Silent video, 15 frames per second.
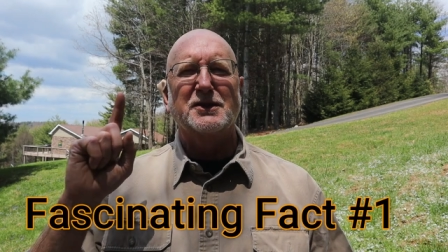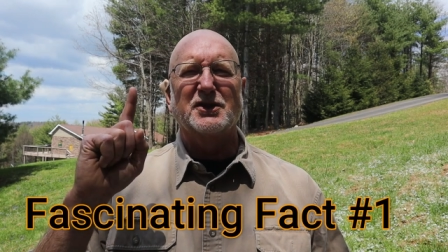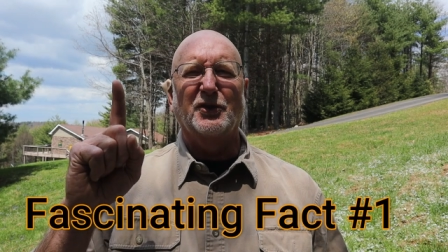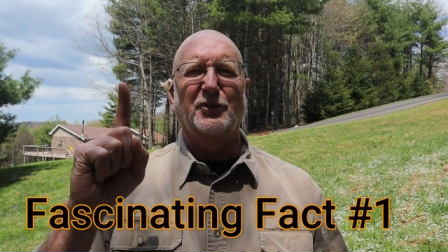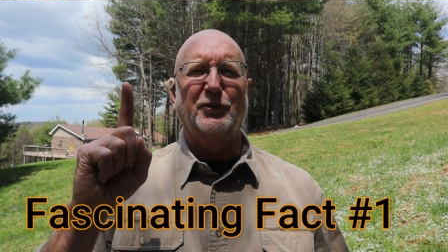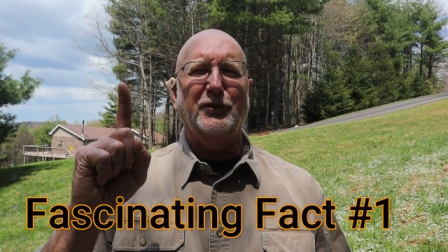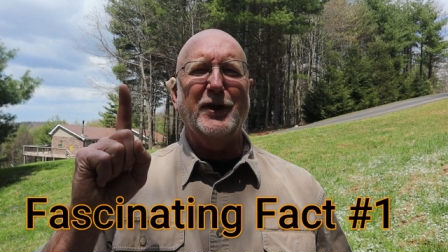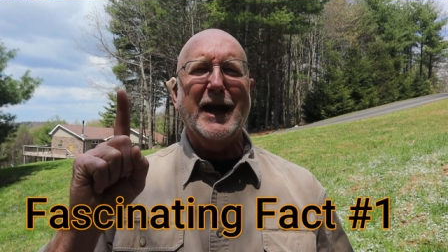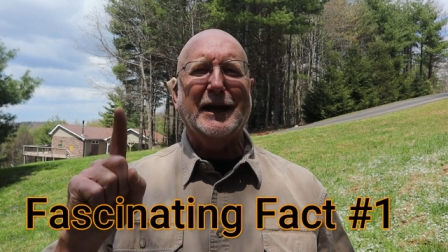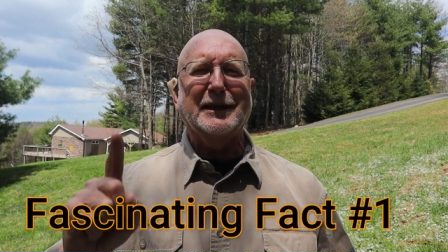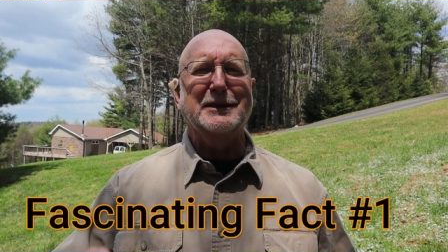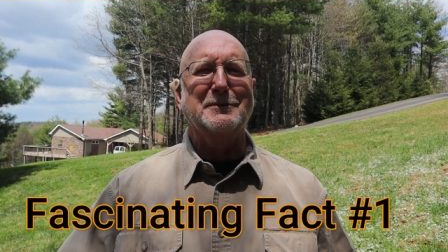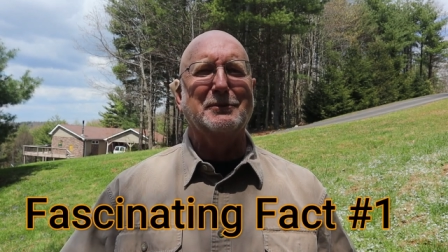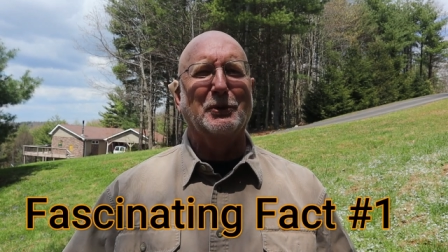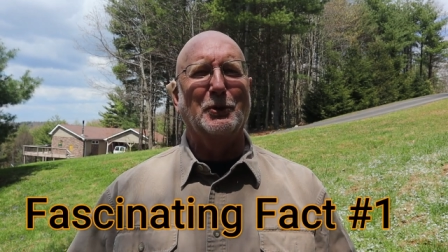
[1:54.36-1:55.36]
So
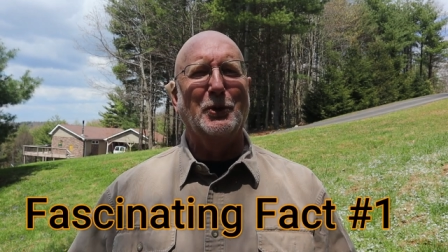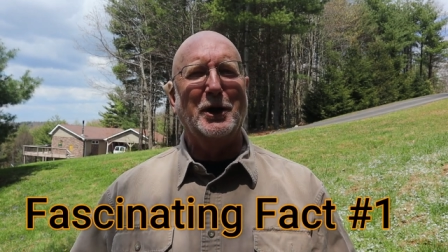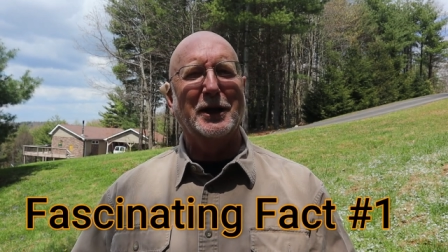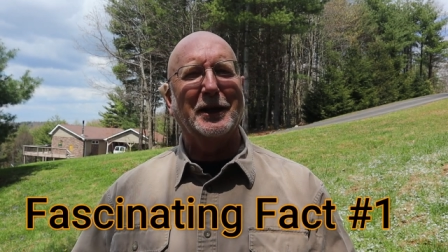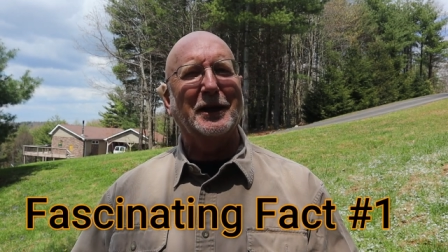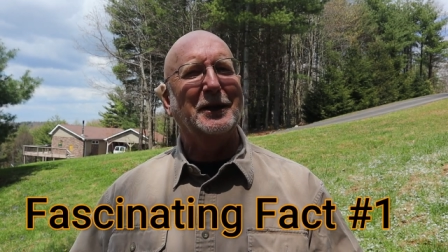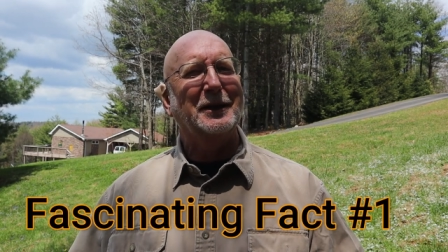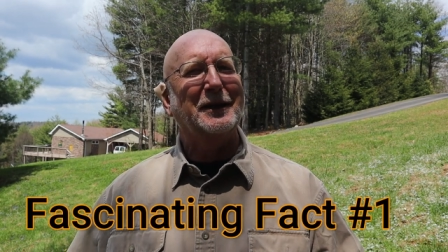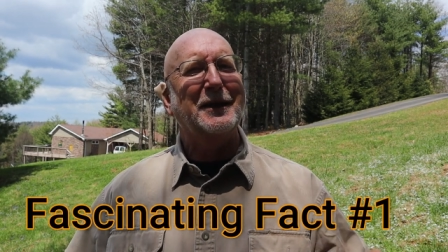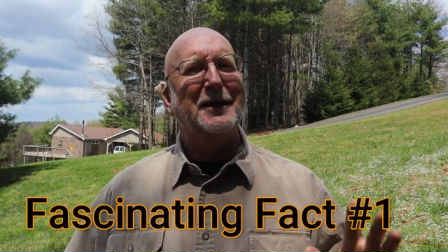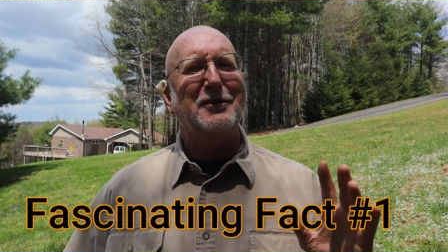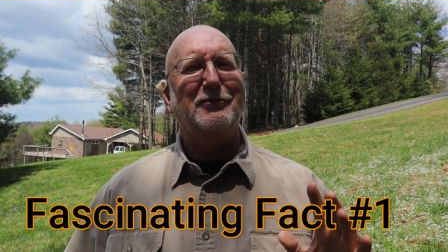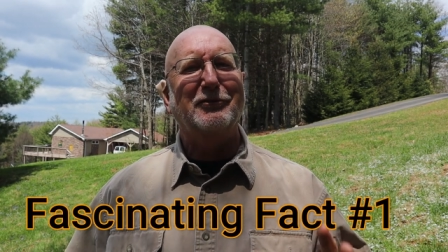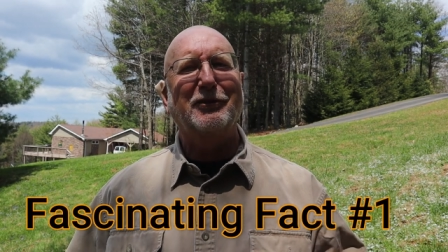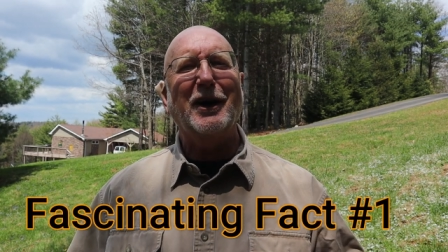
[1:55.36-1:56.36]
fact number one,
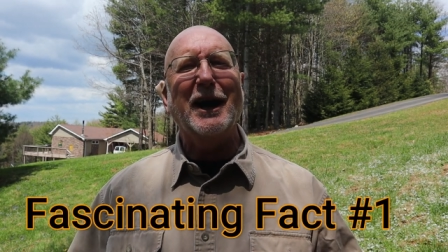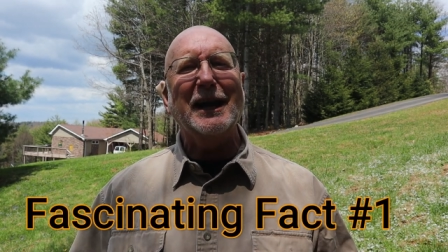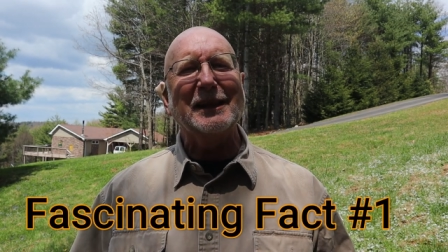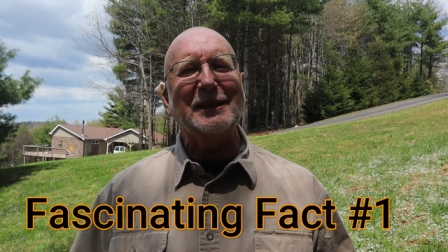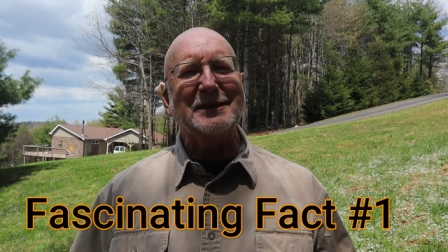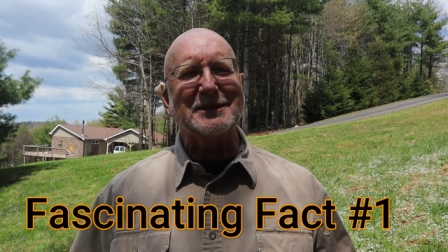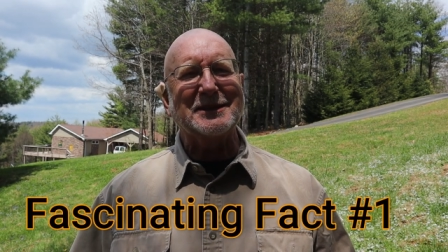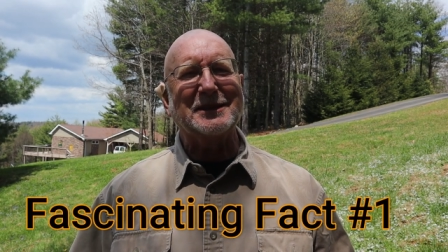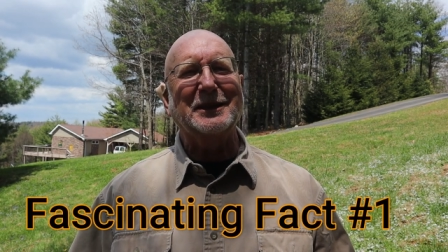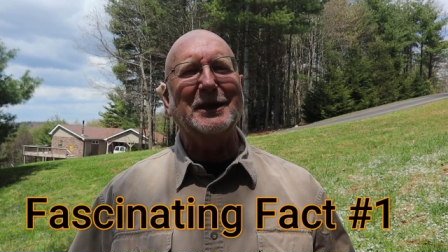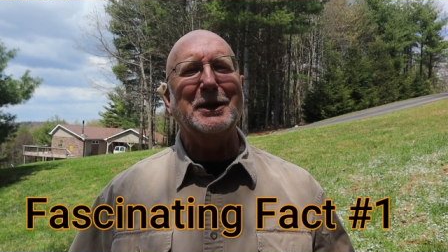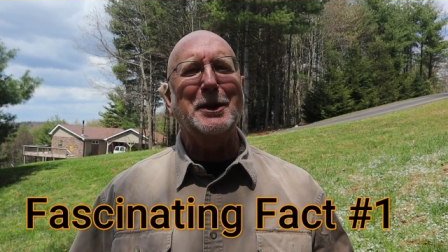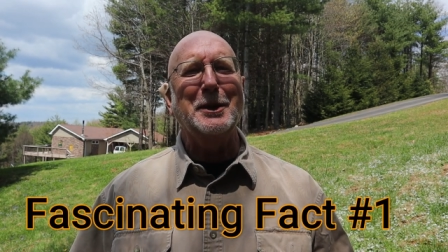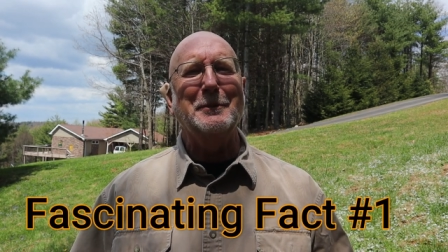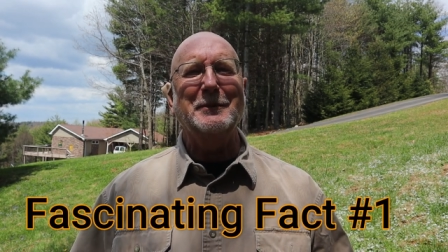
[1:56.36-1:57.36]
violets
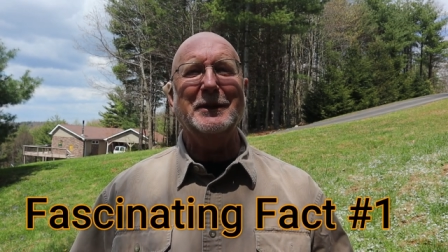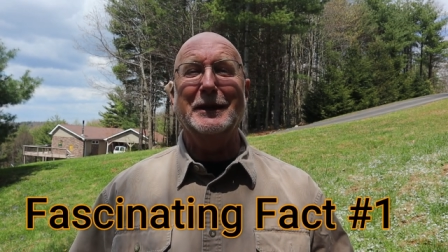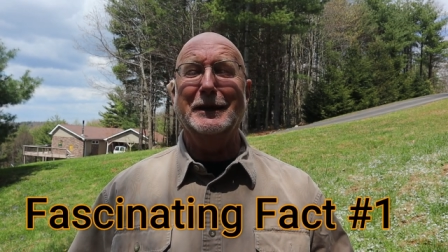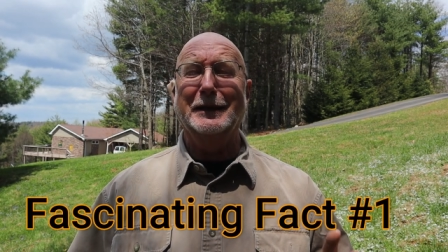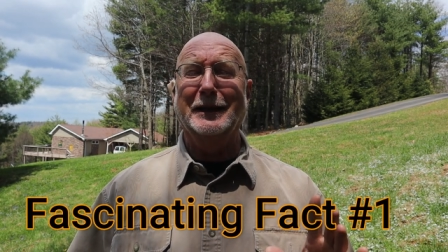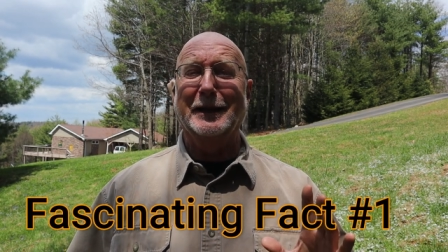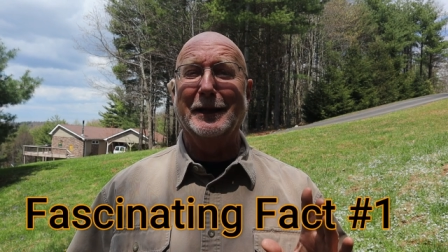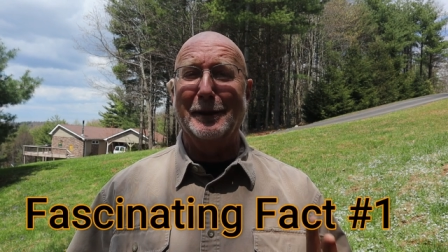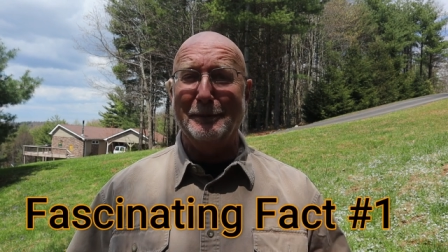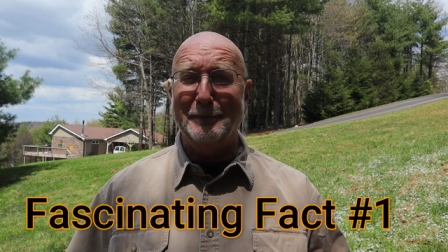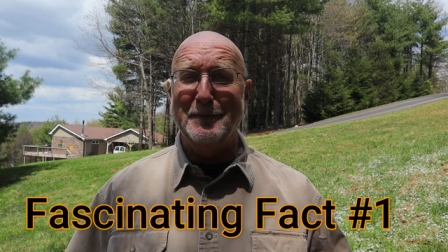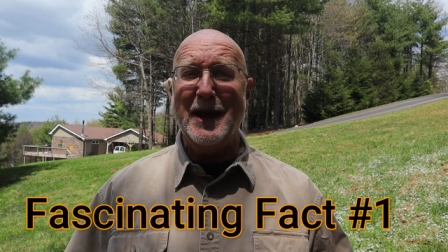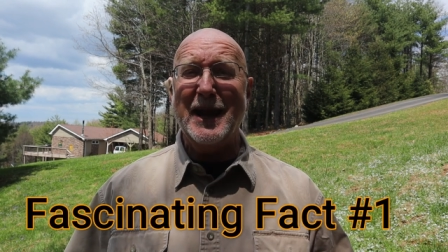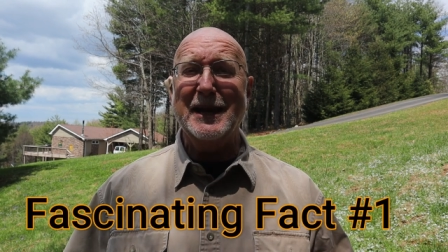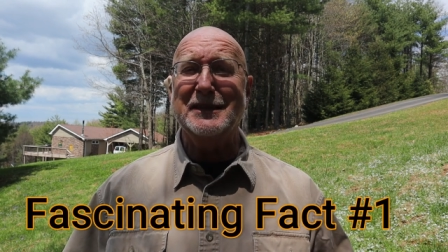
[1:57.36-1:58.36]
come in an
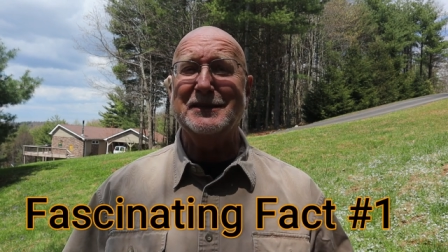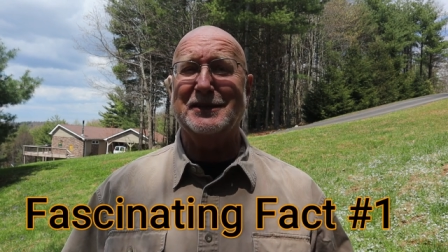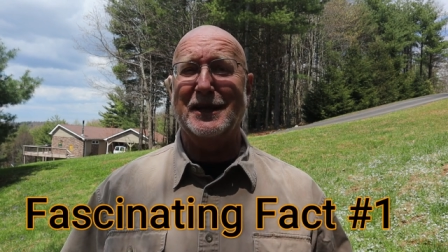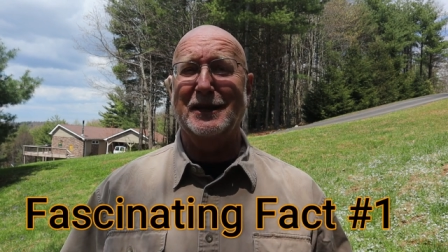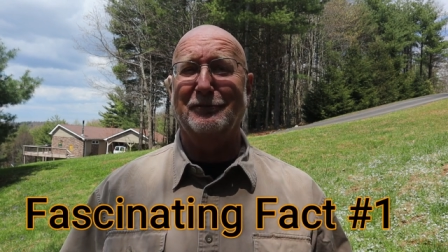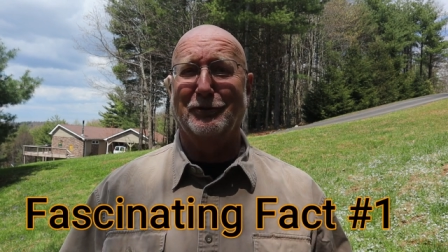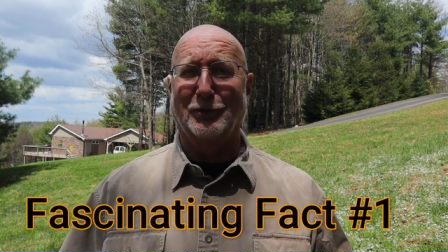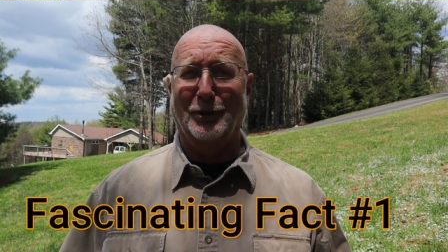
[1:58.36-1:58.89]
amazing